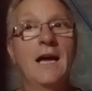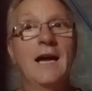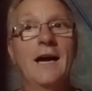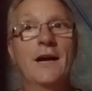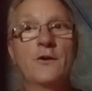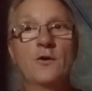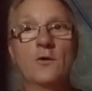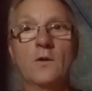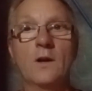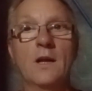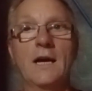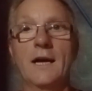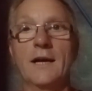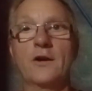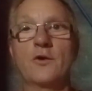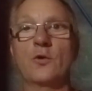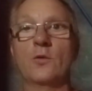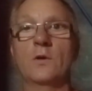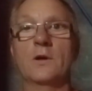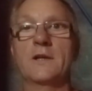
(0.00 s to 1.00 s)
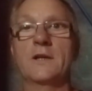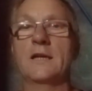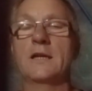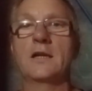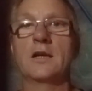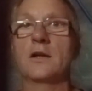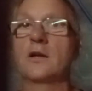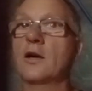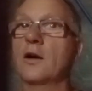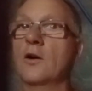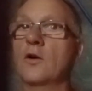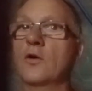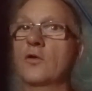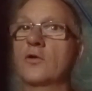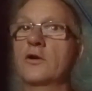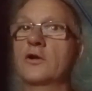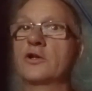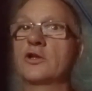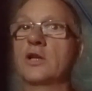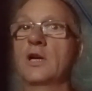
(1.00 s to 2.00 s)
I don't like cruelty to
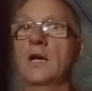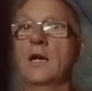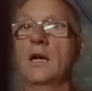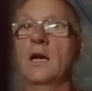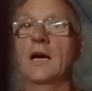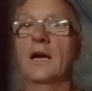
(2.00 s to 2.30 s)
dogs,